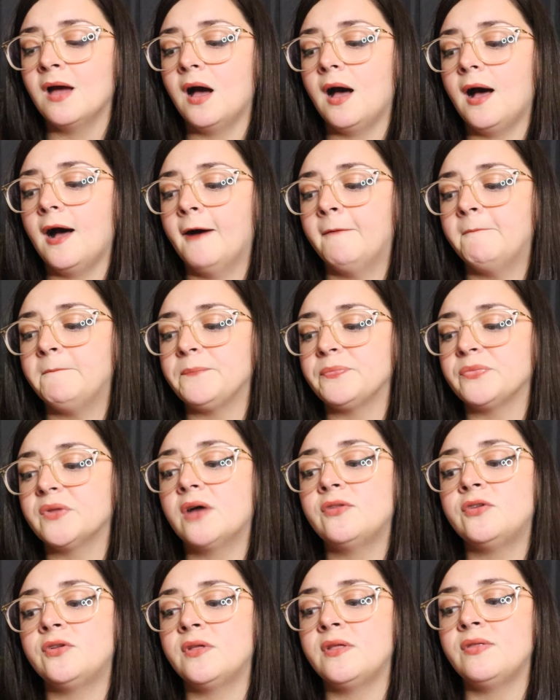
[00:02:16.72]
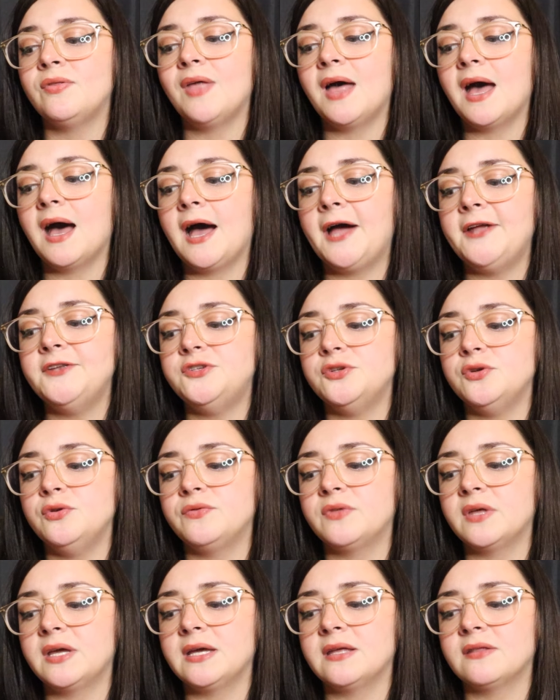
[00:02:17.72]
Um, other than that, I
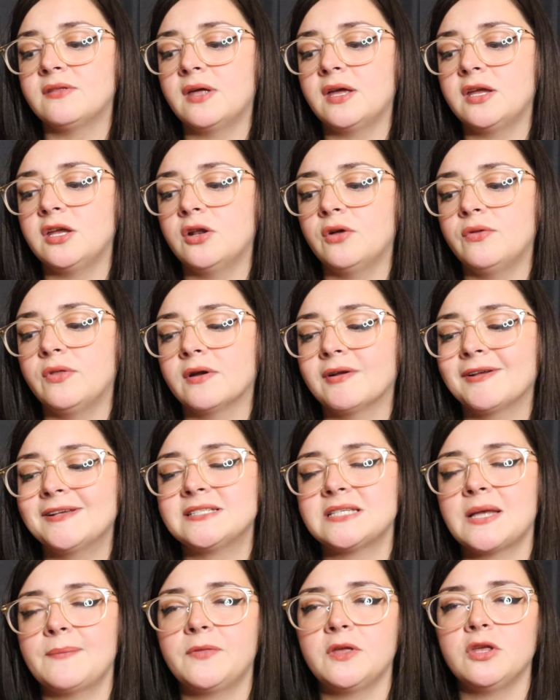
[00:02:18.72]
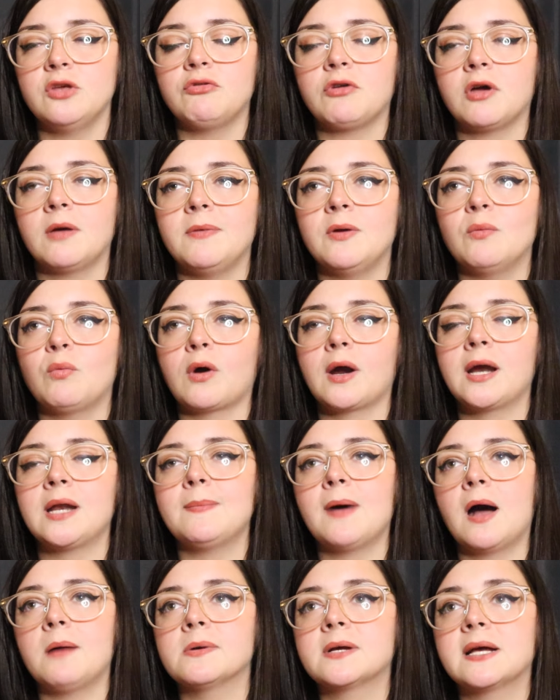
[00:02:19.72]
do think that, you know, there is something you could be worried
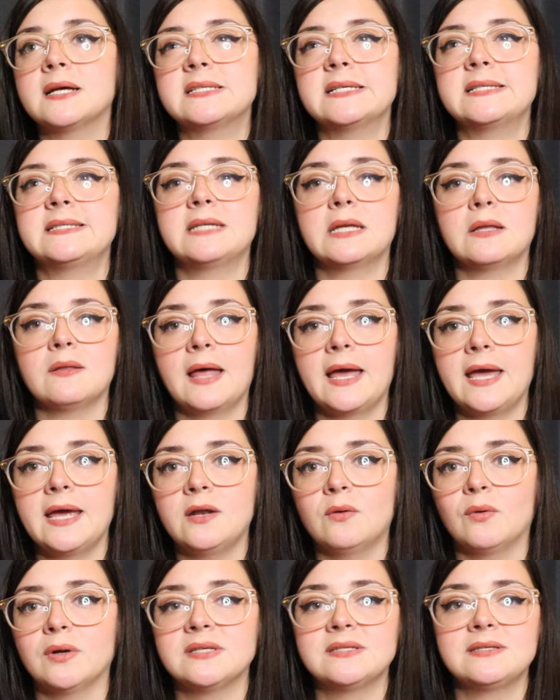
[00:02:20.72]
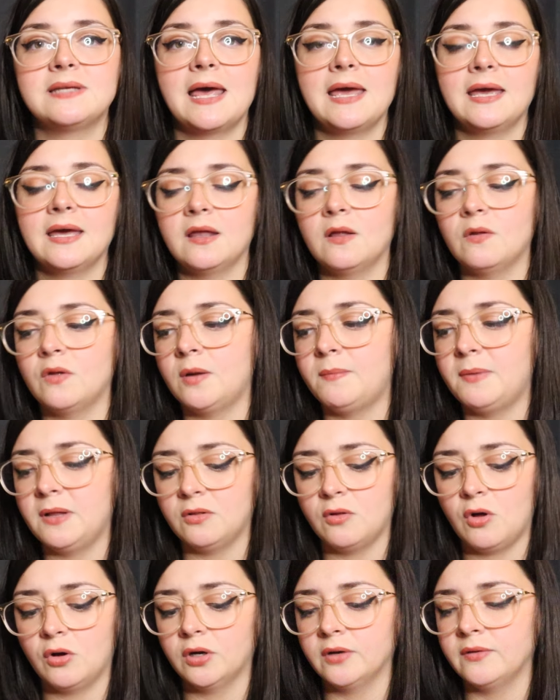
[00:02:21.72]
about because it's delayed or it's taking a little
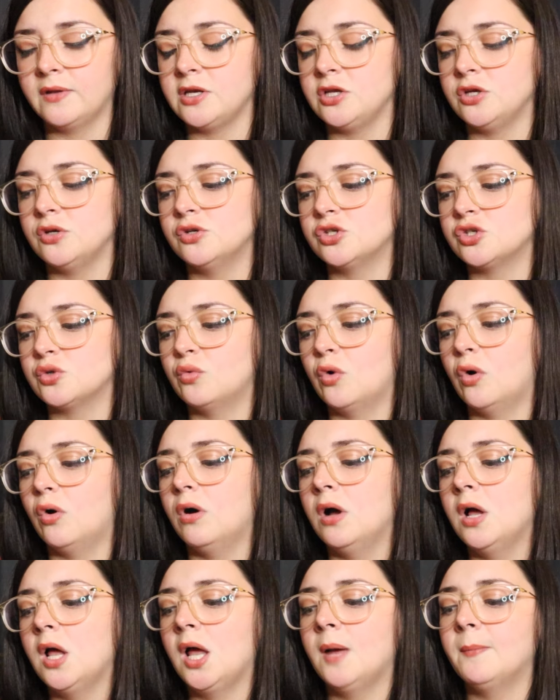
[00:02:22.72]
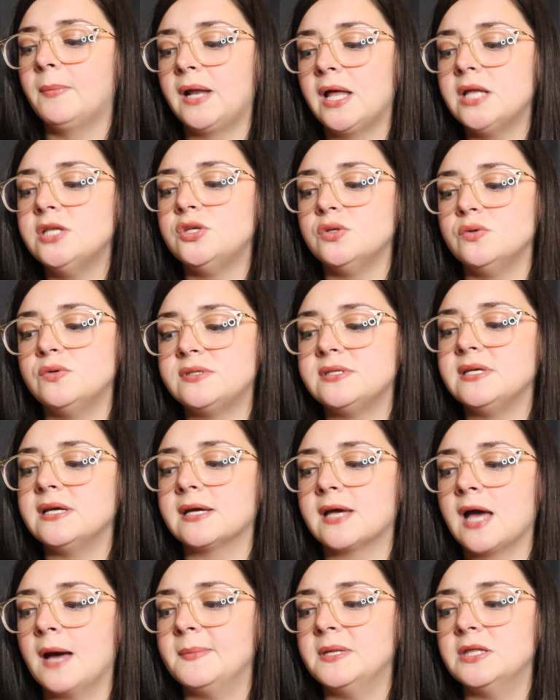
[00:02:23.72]
bit longer than usual, but I do see
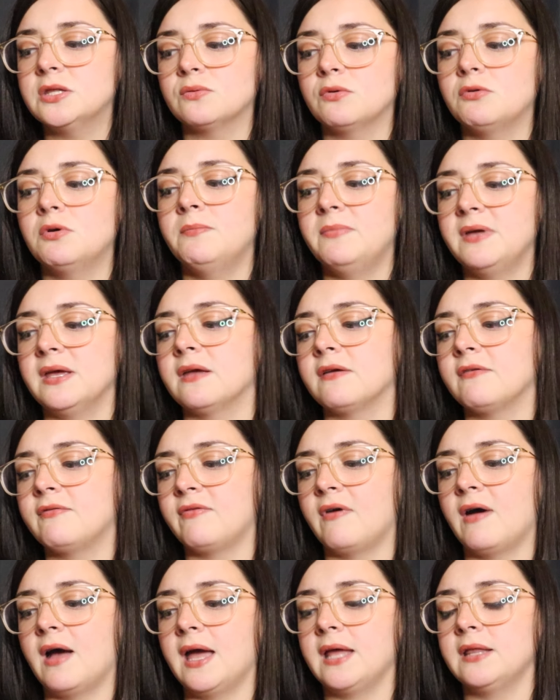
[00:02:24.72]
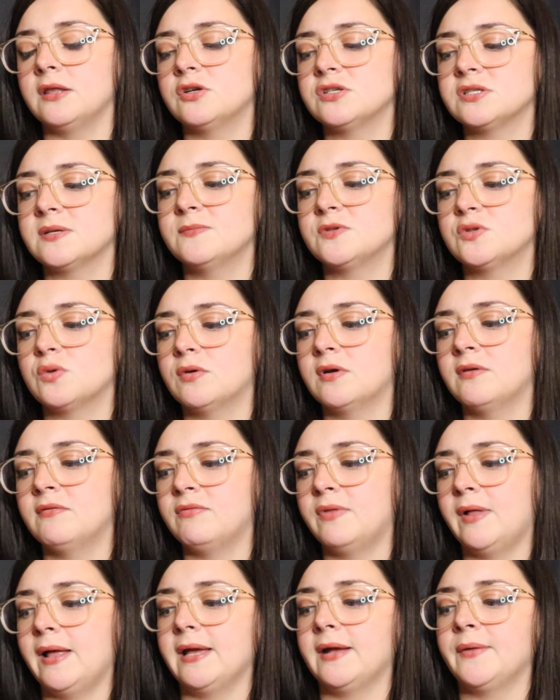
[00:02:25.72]
it coming through and being fine. There's some sort
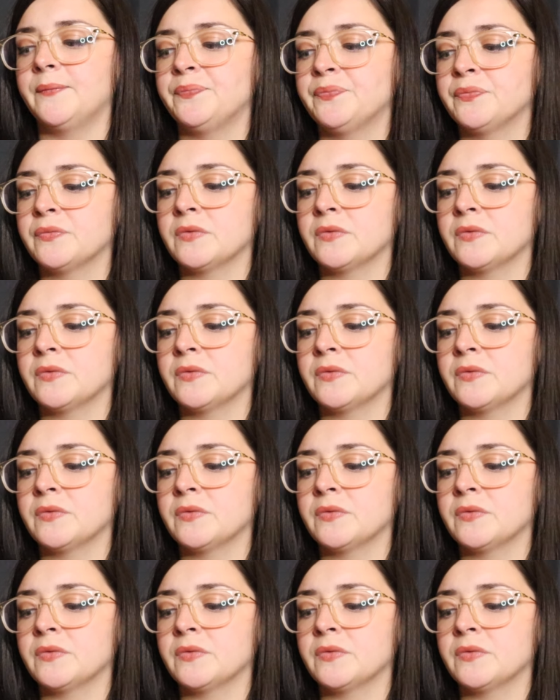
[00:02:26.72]
of like,